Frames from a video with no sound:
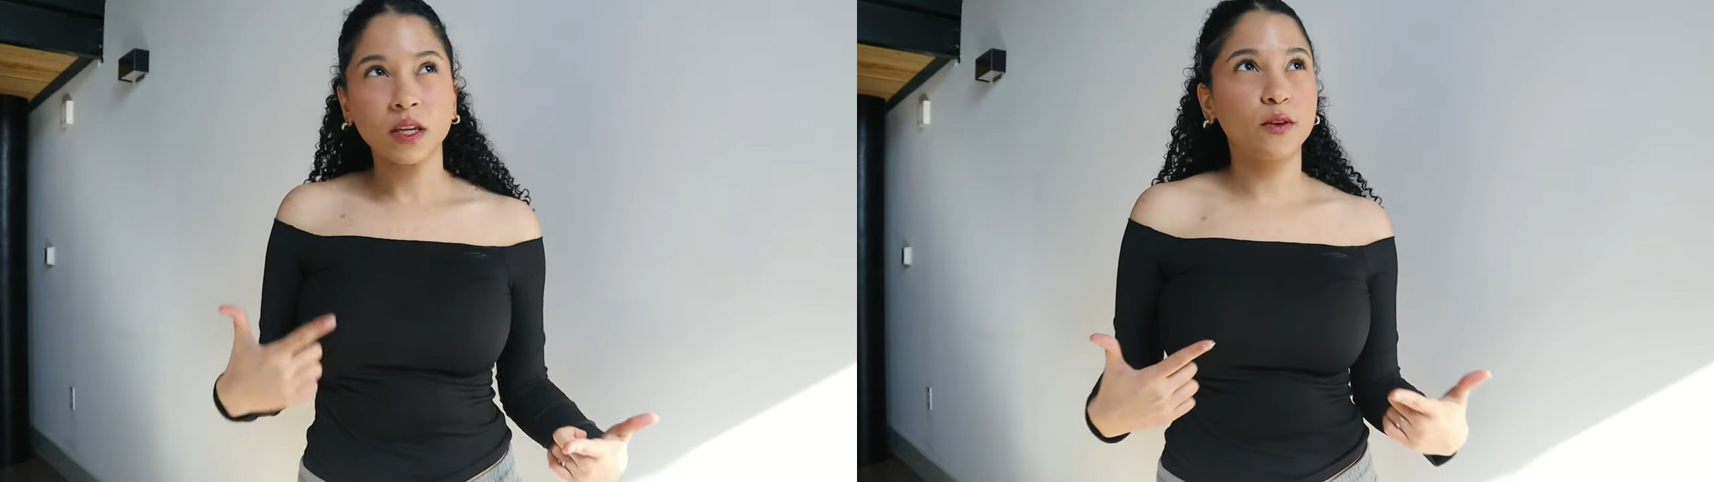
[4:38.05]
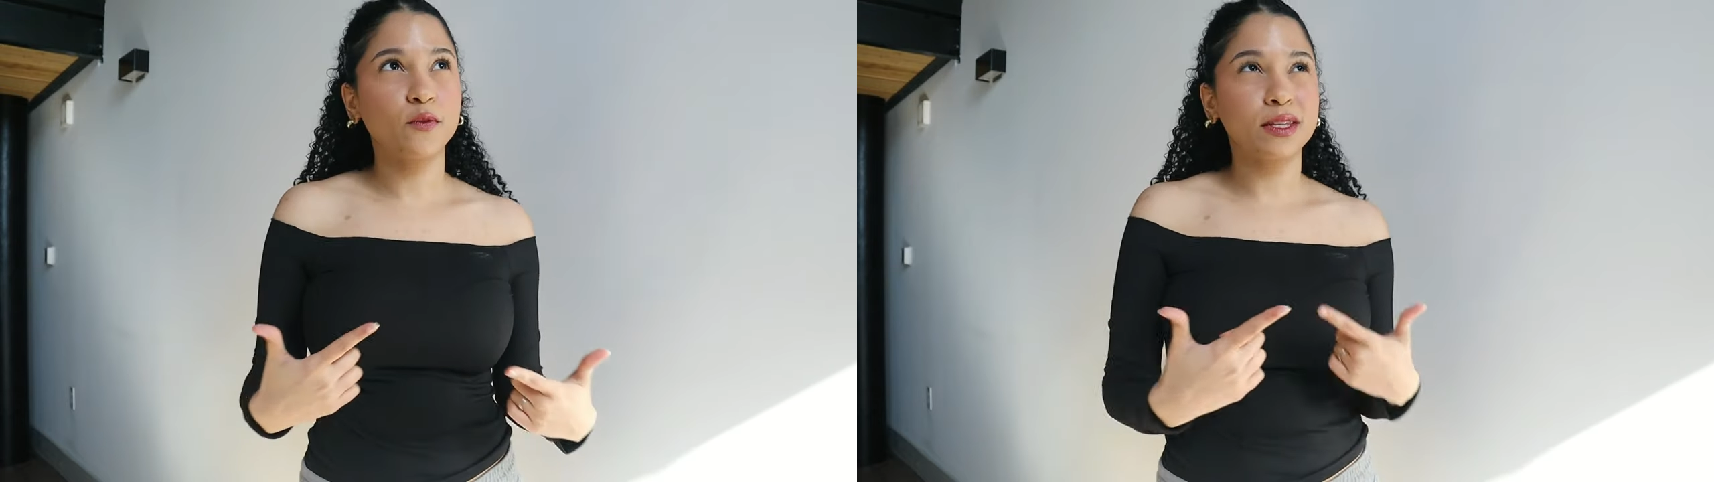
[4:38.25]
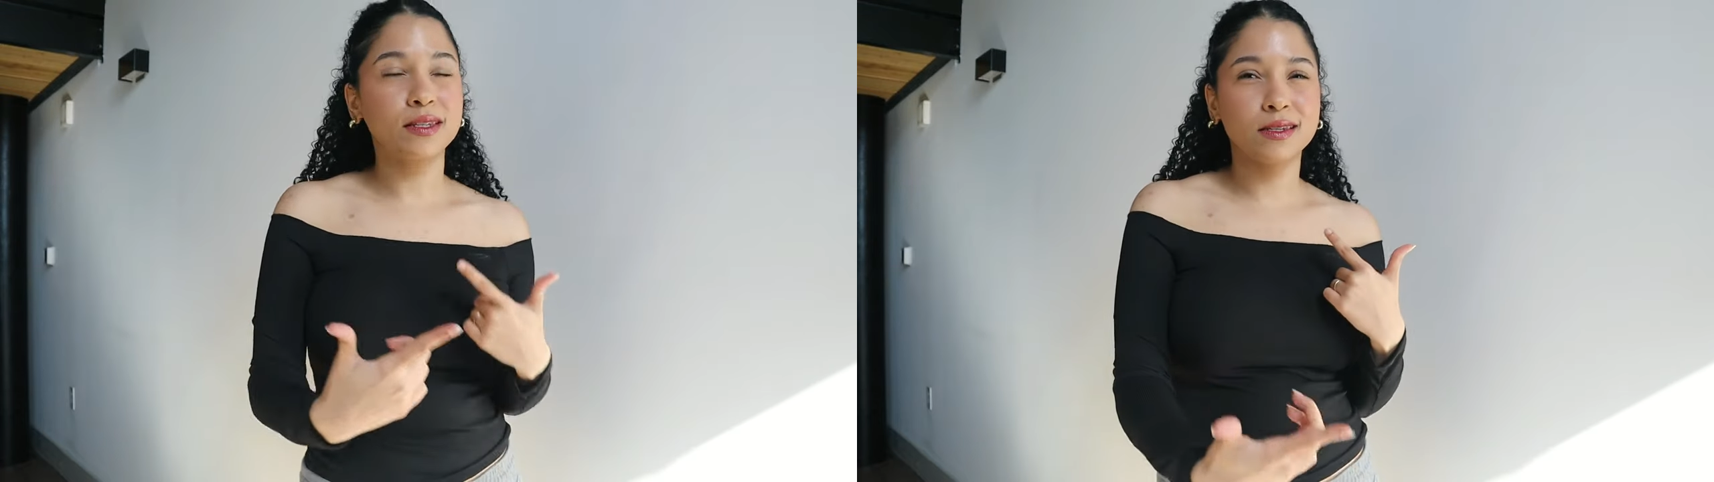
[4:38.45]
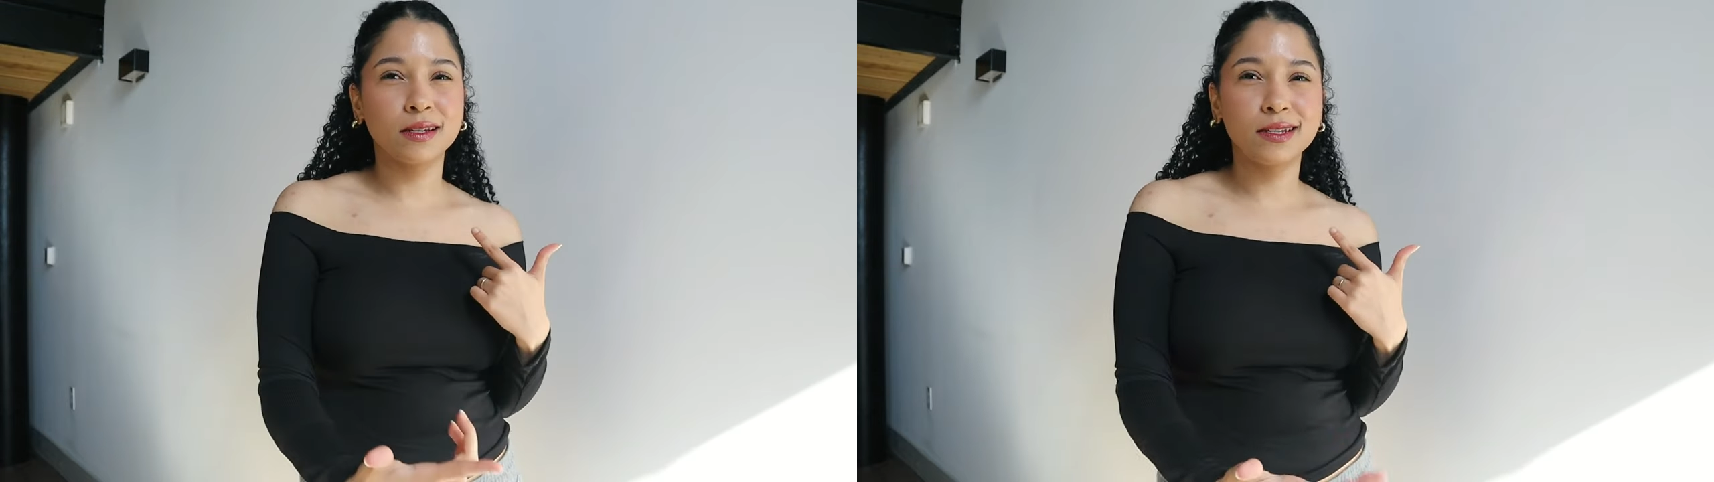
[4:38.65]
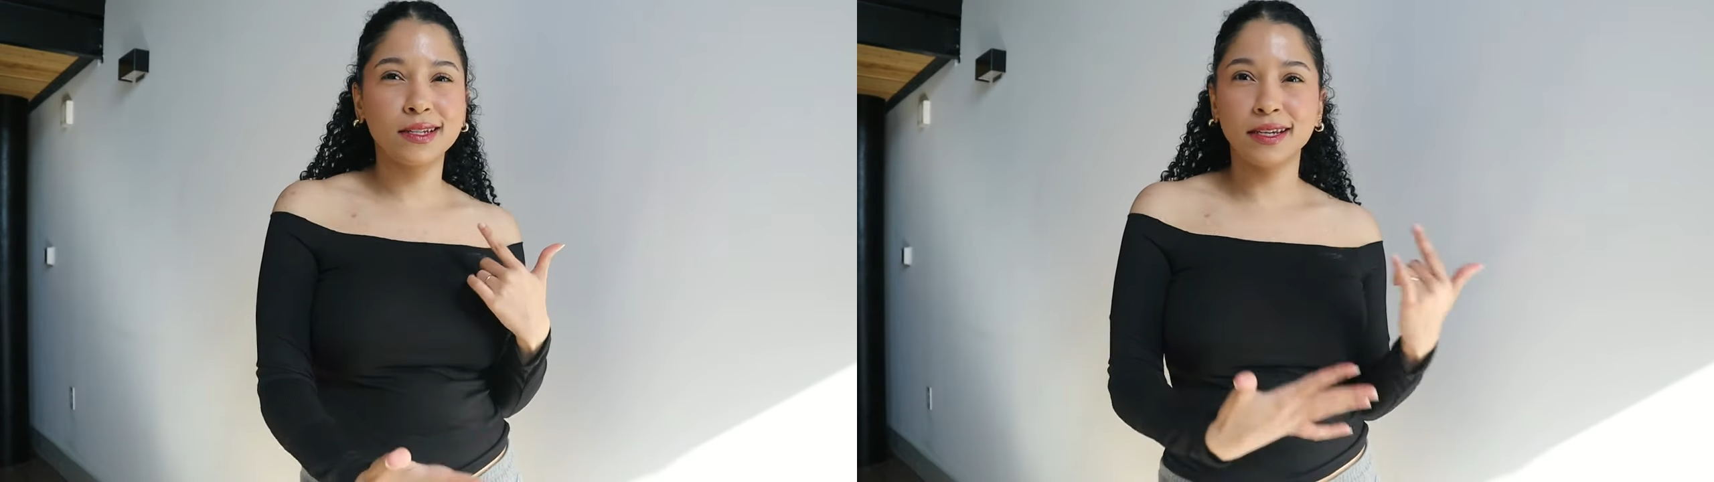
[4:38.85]
if the
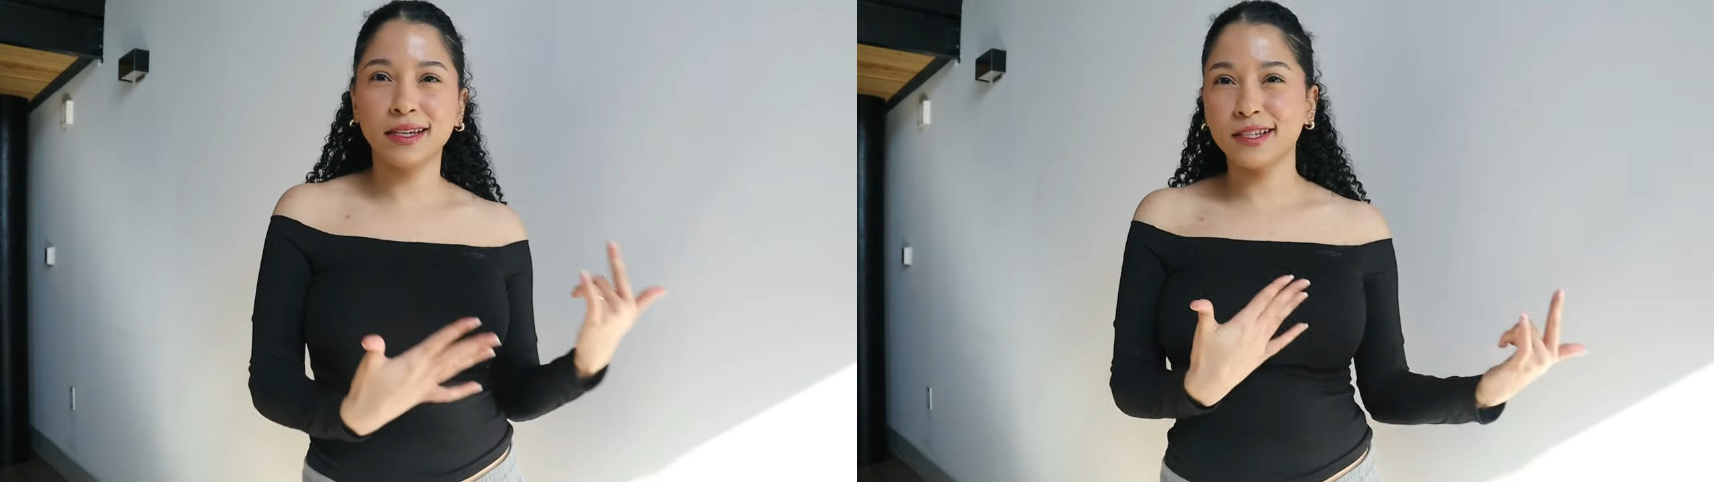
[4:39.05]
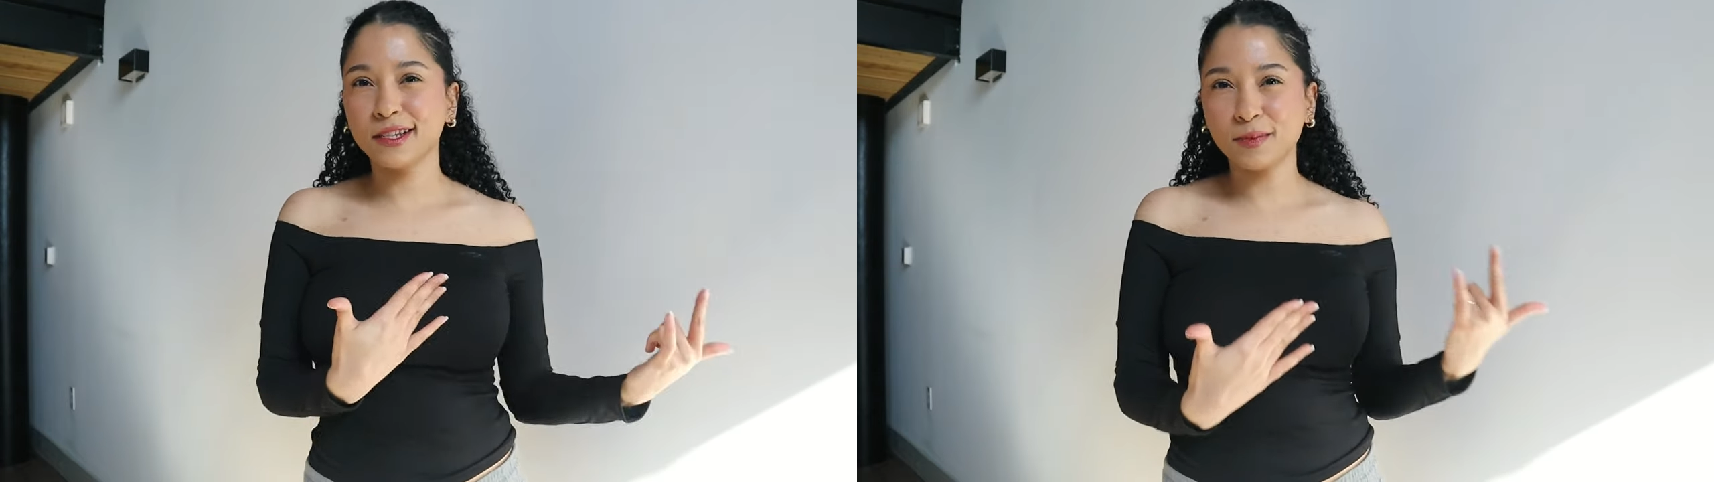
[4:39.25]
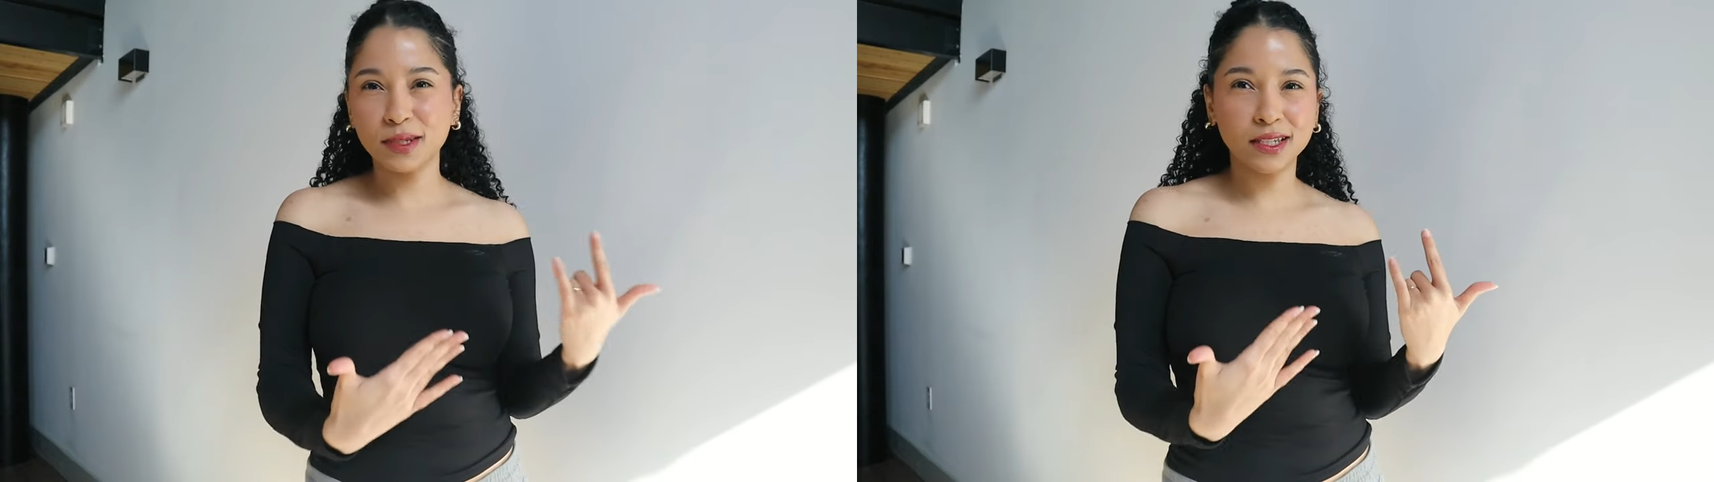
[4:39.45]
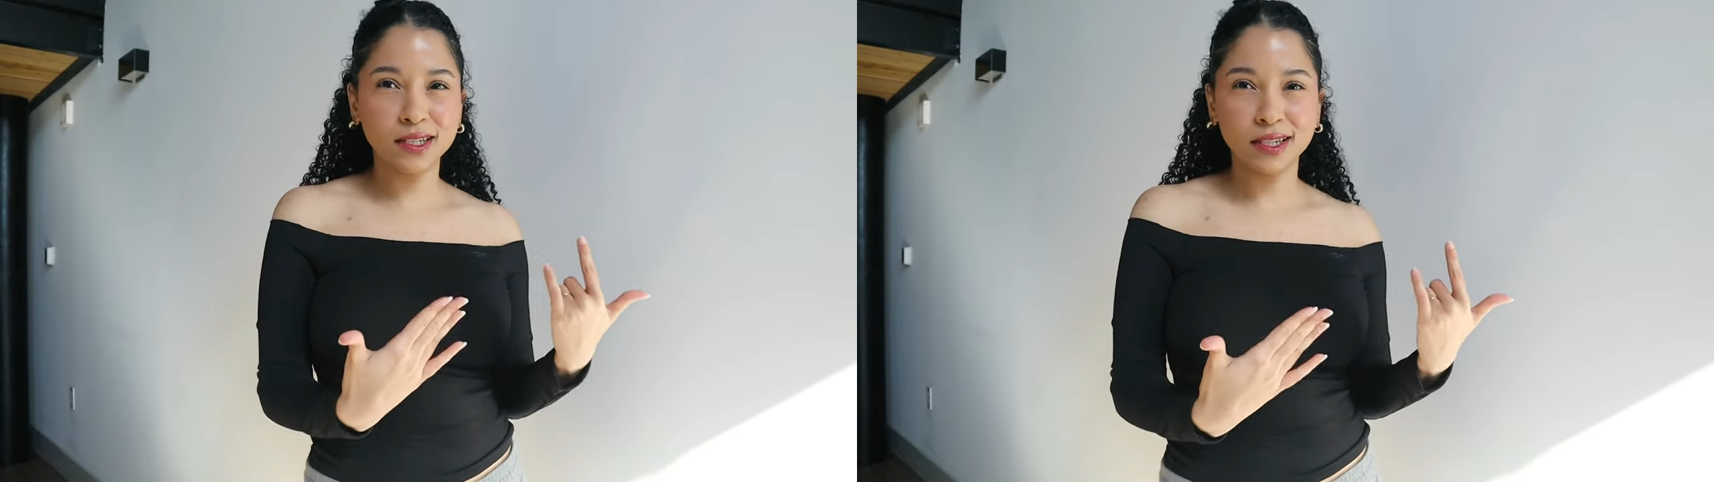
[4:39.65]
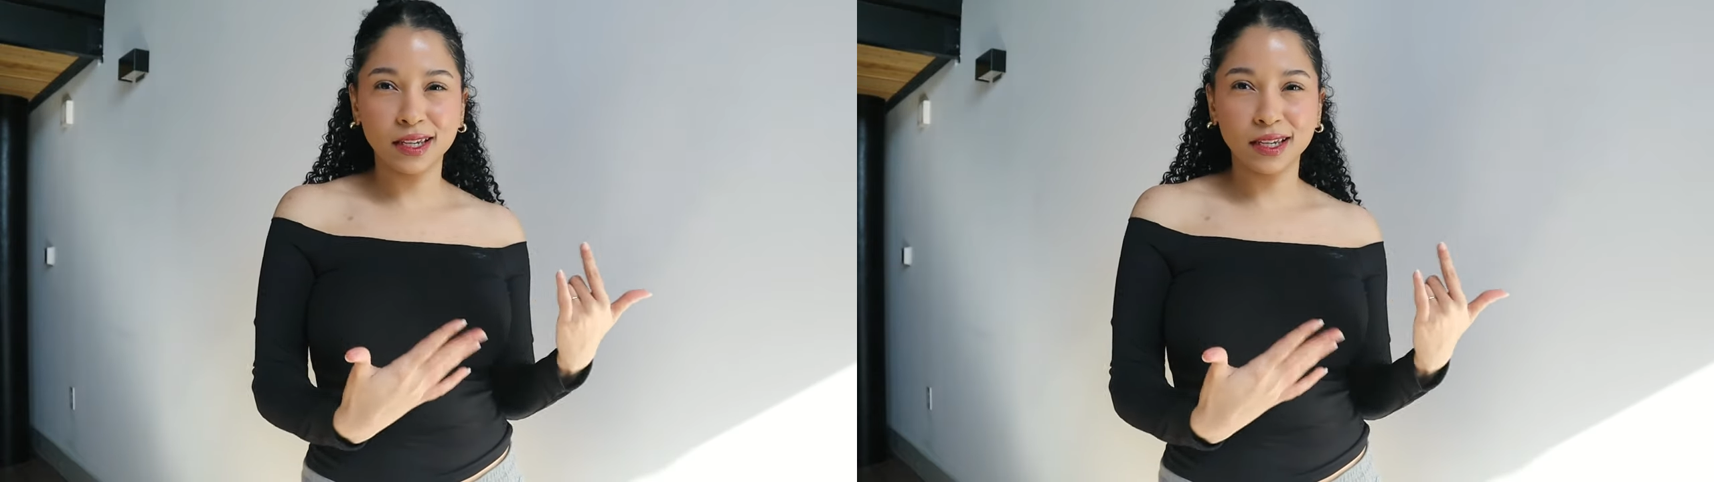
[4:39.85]
sun hits me